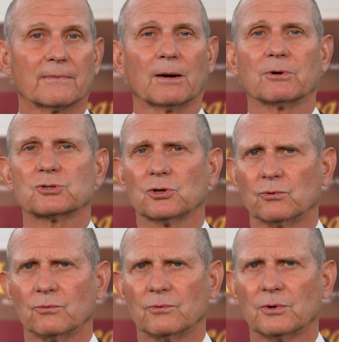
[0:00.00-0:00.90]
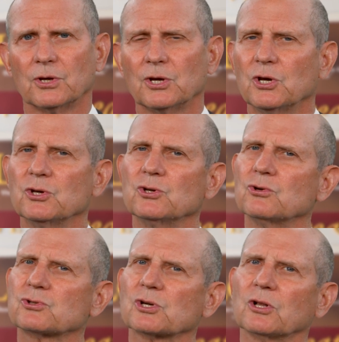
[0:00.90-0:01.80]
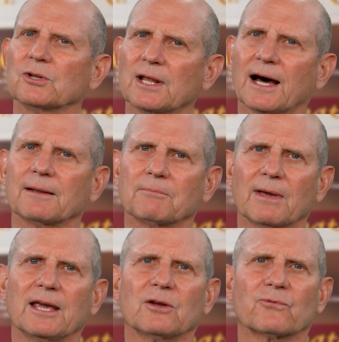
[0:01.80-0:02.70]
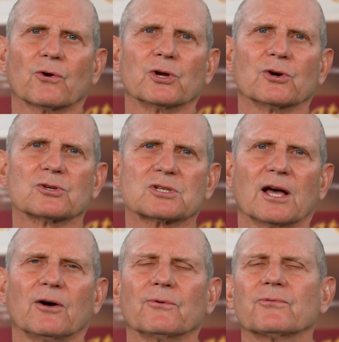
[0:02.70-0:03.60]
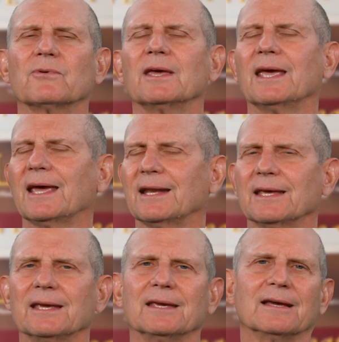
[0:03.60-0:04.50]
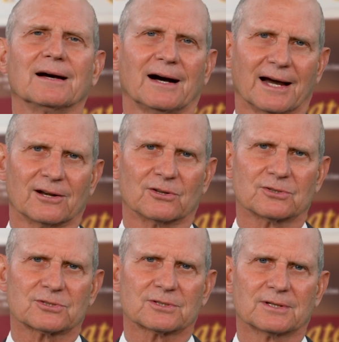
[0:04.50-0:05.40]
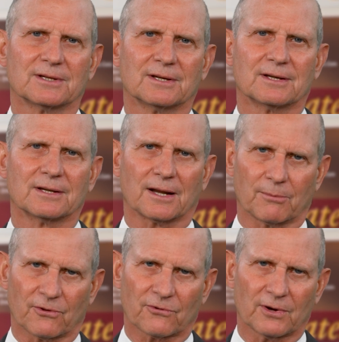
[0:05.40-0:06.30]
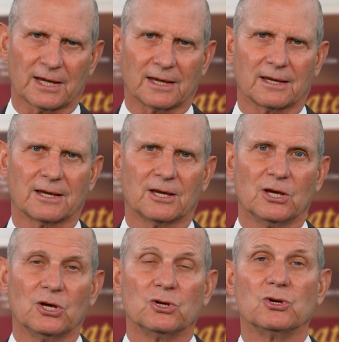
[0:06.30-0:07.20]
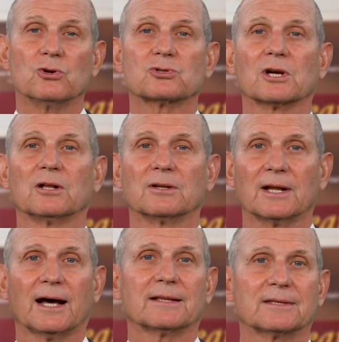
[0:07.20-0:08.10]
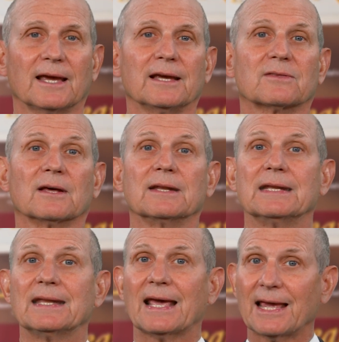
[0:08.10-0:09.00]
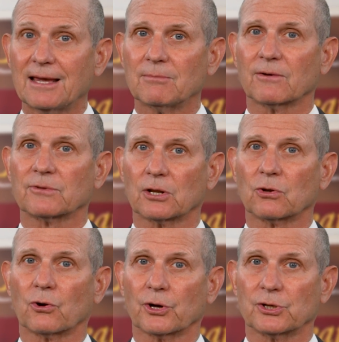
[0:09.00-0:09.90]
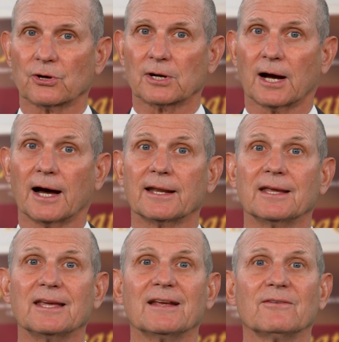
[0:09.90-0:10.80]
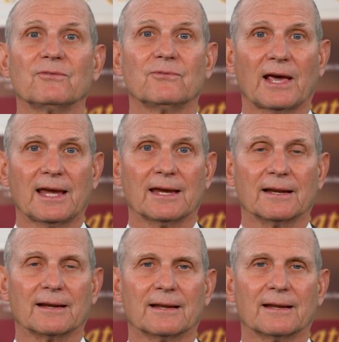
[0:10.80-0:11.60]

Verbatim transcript: Number two, you shall not make for yourself any idols. Number three, you shall not take the name of the Lord your God in vain.